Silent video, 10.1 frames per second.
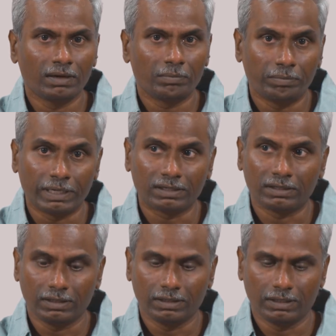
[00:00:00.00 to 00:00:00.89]
but
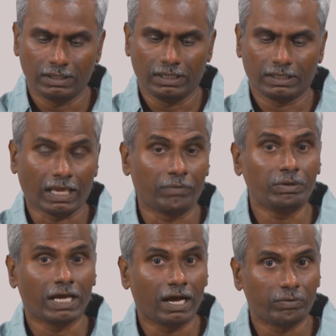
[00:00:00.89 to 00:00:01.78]
can we
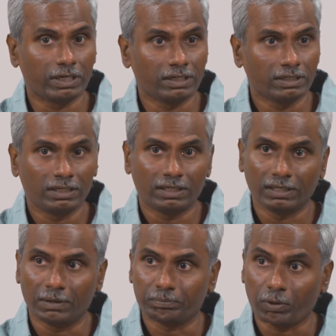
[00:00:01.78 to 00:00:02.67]
have a
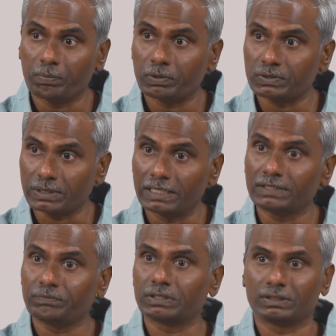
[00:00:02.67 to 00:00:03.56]
proper
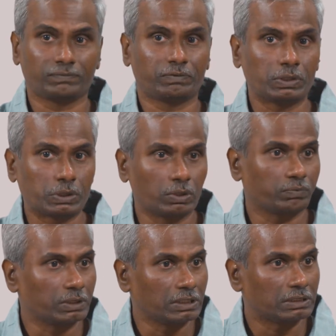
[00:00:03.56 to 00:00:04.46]
scientific definition of
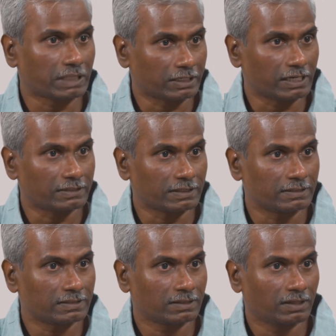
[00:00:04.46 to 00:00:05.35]
the tactile
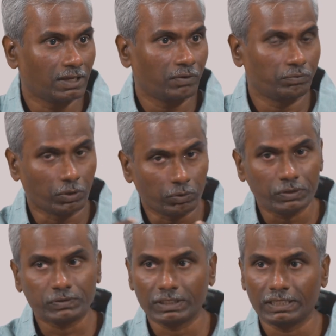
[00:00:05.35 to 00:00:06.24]
sense? We are going to
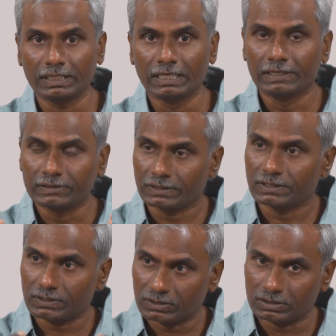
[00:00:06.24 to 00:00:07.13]
see such
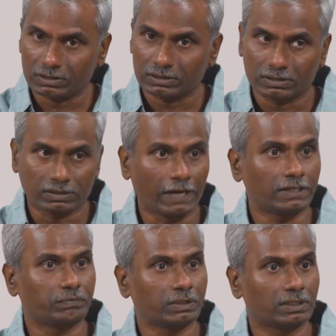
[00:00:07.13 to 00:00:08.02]
a
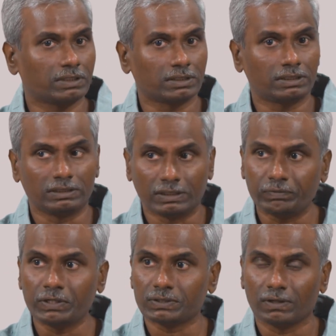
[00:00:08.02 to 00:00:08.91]
scientific
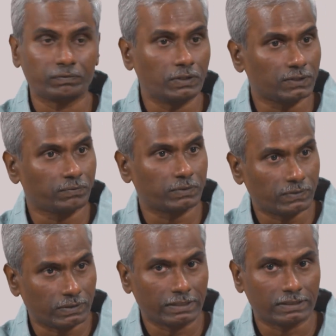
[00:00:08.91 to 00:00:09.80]
definition of each of the
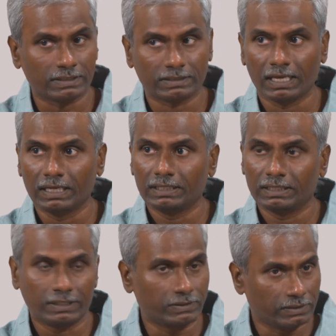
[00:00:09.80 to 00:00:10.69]
senses
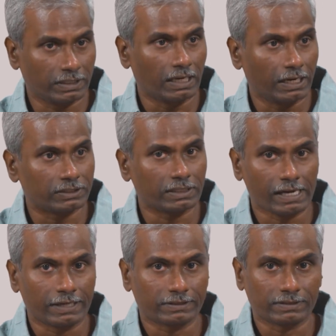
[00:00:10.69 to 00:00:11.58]
as in the later
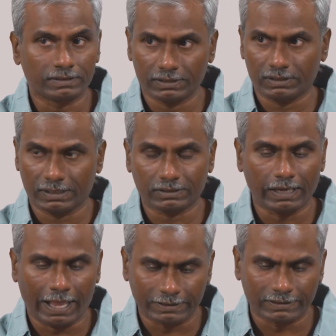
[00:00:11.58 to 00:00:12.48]
classes. This is just an
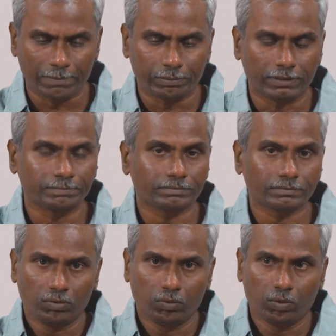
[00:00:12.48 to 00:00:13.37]
example.
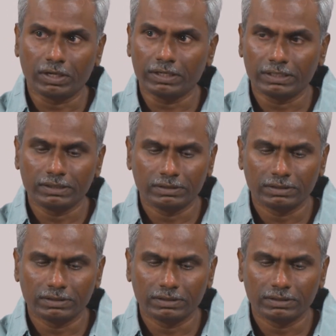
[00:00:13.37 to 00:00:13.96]
What are the